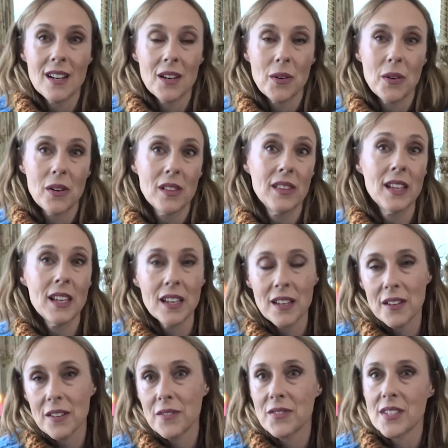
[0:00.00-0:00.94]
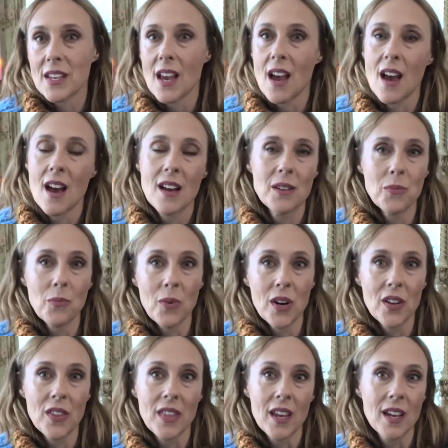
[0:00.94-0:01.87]
lived and
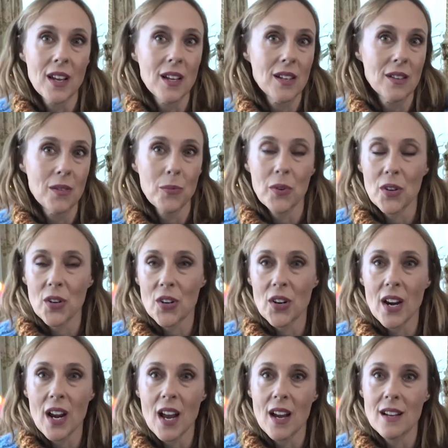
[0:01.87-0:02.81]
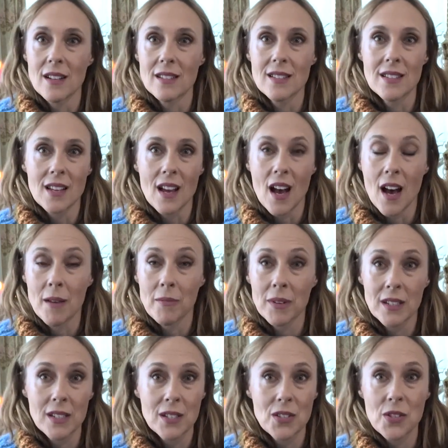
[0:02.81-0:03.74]
where they were. And I'm
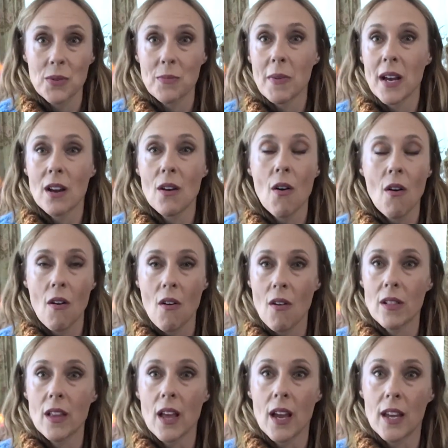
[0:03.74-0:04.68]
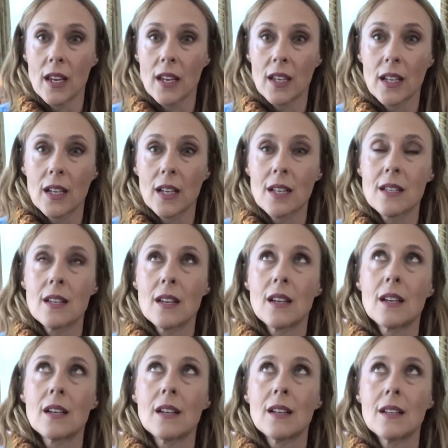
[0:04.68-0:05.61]
going to do my whole like
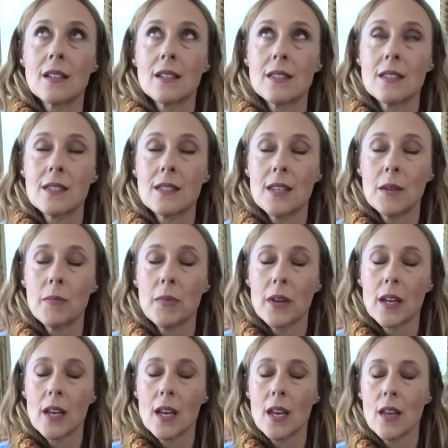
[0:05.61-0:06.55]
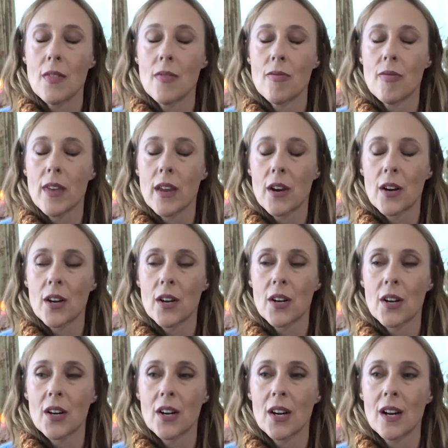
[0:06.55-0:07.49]
steeping in
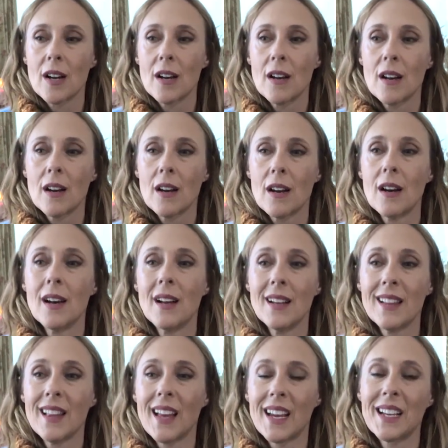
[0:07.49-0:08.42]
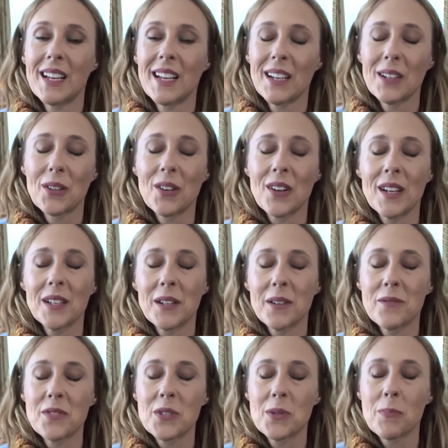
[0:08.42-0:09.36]
their like
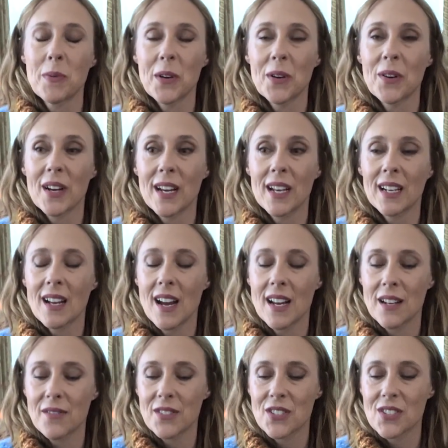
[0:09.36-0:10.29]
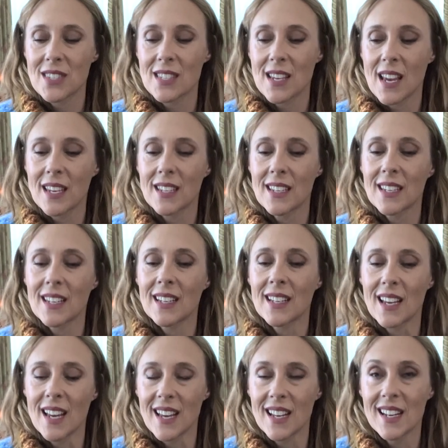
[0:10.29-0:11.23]
creative spirit, kind of just taking it
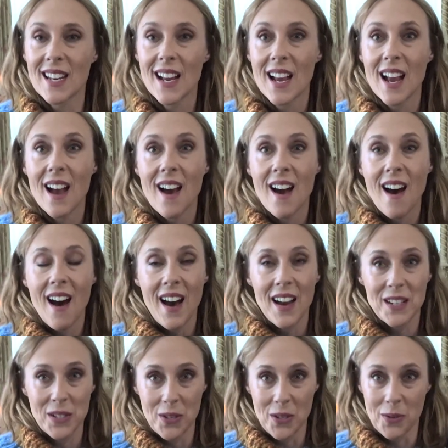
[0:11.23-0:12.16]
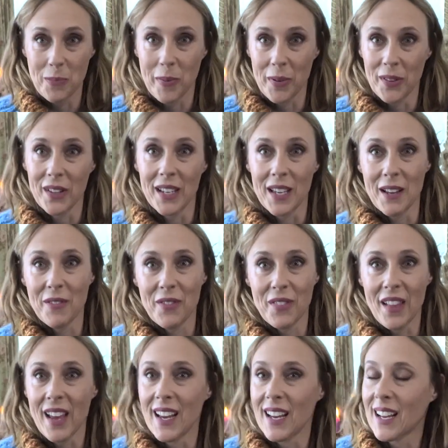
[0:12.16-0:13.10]
in. I do believe
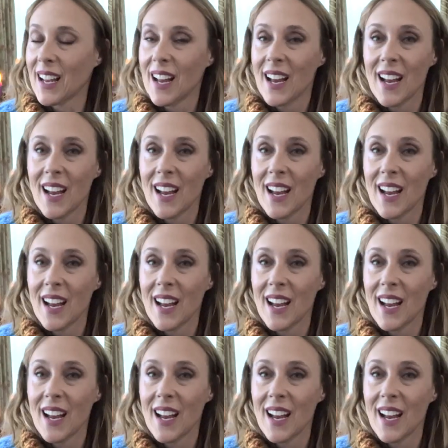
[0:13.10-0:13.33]
like,